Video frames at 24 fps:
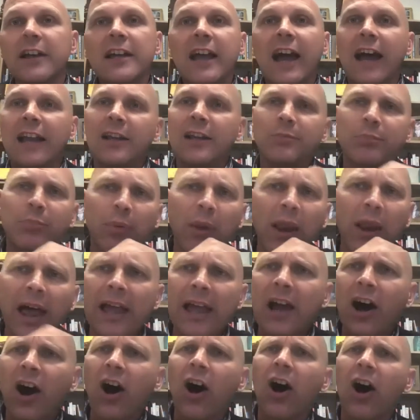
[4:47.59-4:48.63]
and he'd play
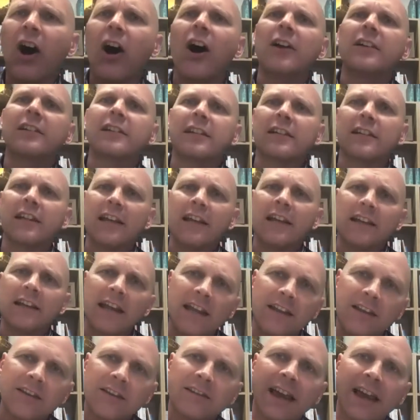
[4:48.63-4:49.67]
hard, he'd hit
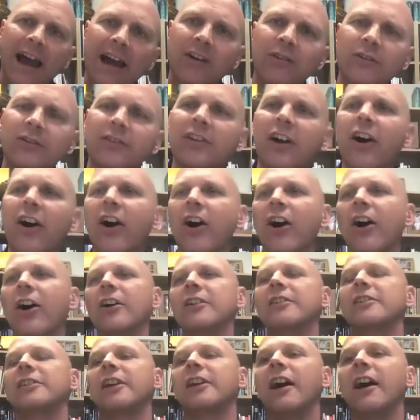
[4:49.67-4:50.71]
the tackles hard,
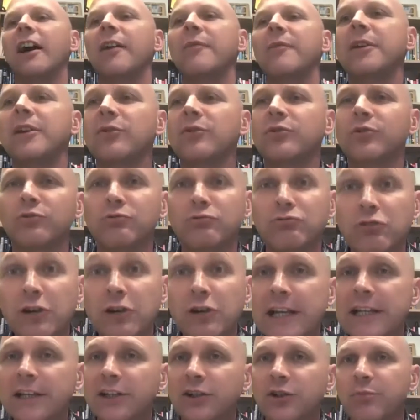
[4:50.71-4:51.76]
he was a
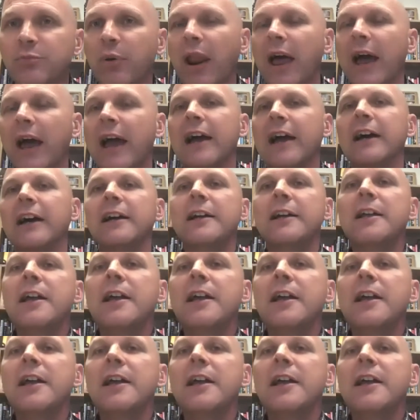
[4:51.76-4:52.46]
really good player,